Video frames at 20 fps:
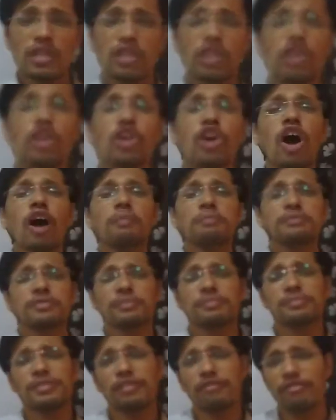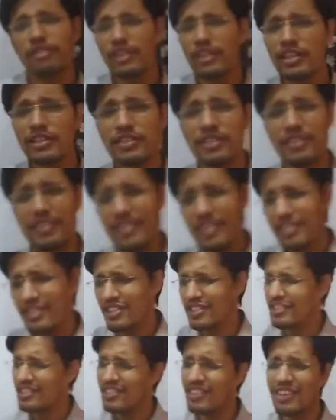crops of the villagers. They
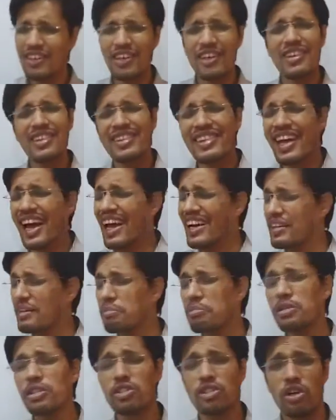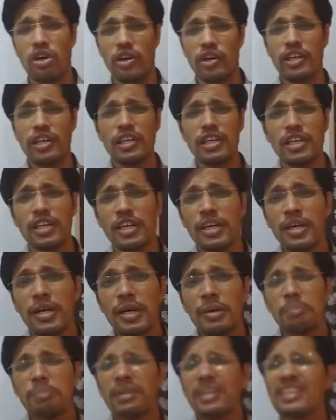just heard that much only,
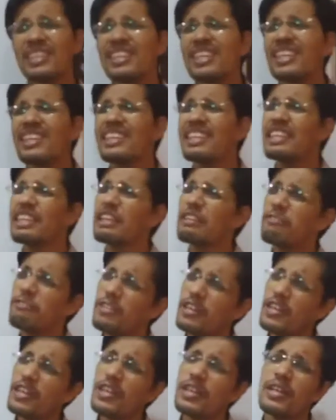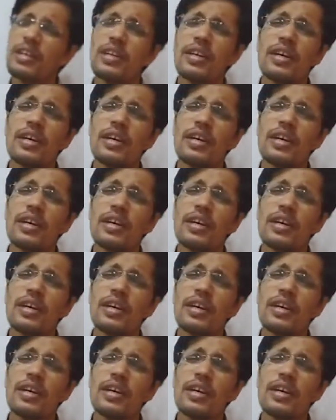but they never